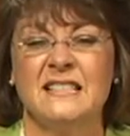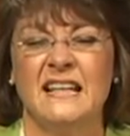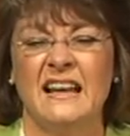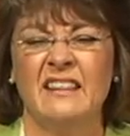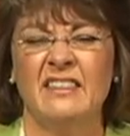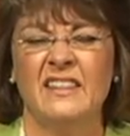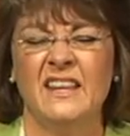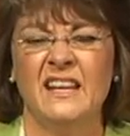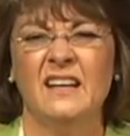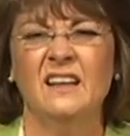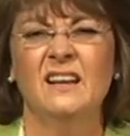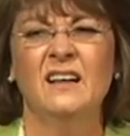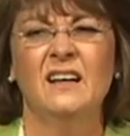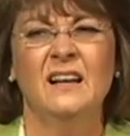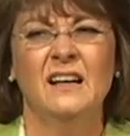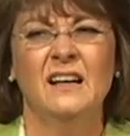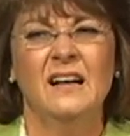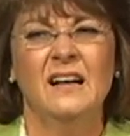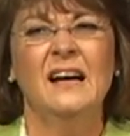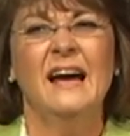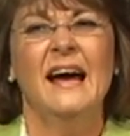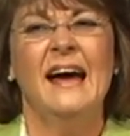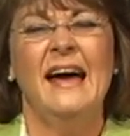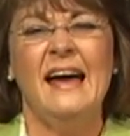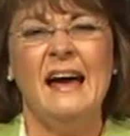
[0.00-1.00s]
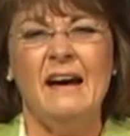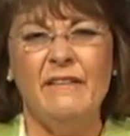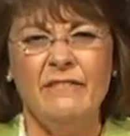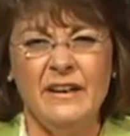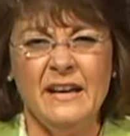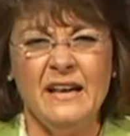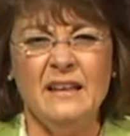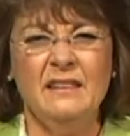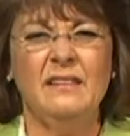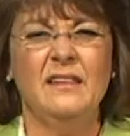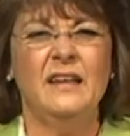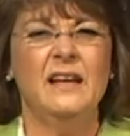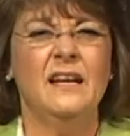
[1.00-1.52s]
And I think
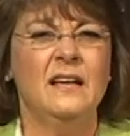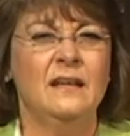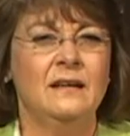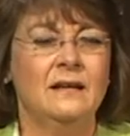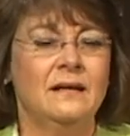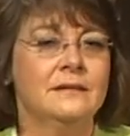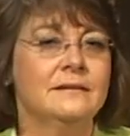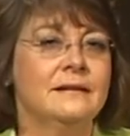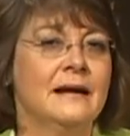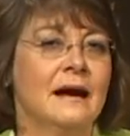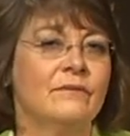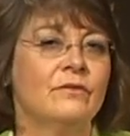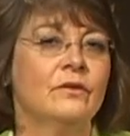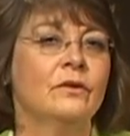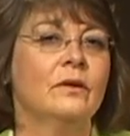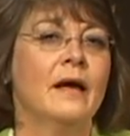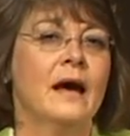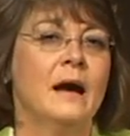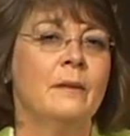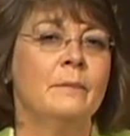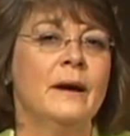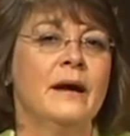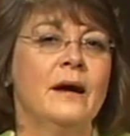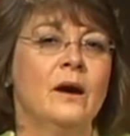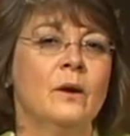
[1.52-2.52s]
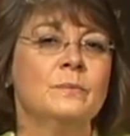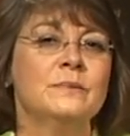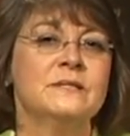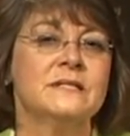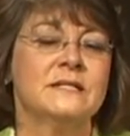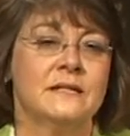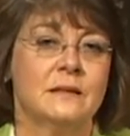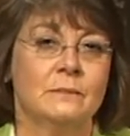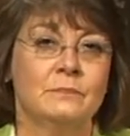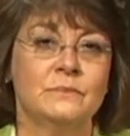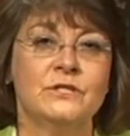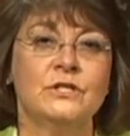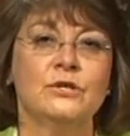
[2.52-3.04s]
having the Cadaver Lab helps
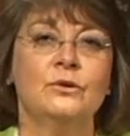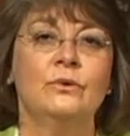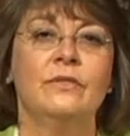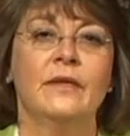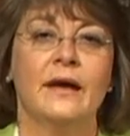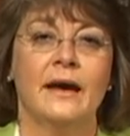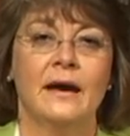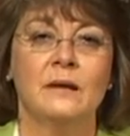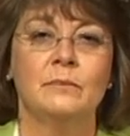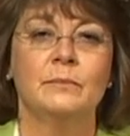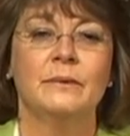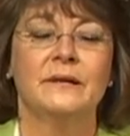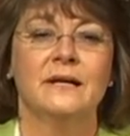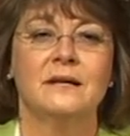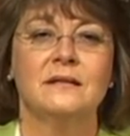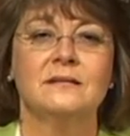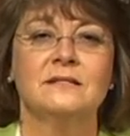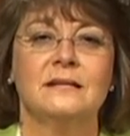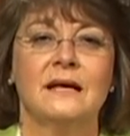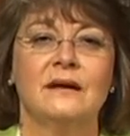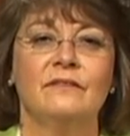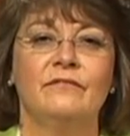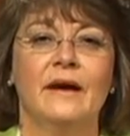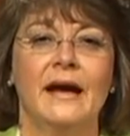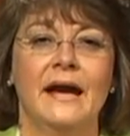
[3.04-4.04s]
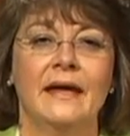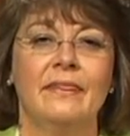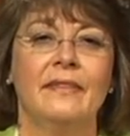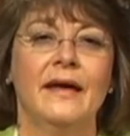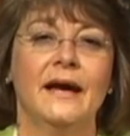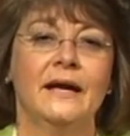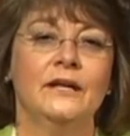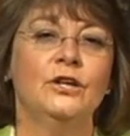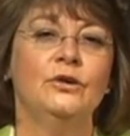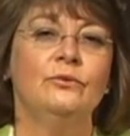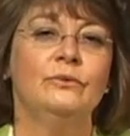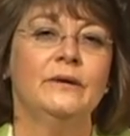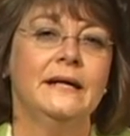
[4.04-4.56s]
them do that because they've had
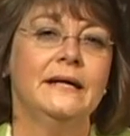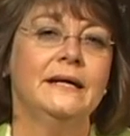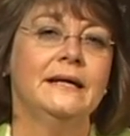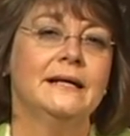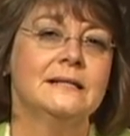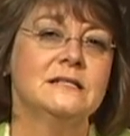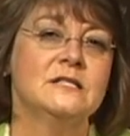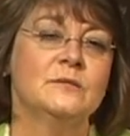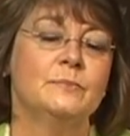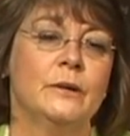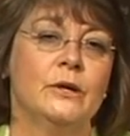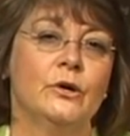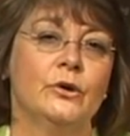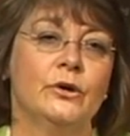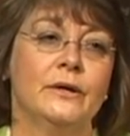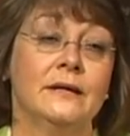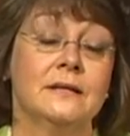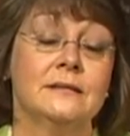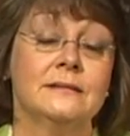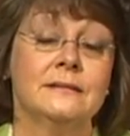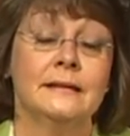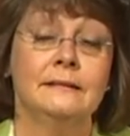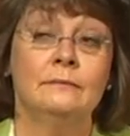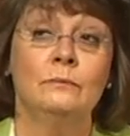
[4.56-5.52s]
that unique experience.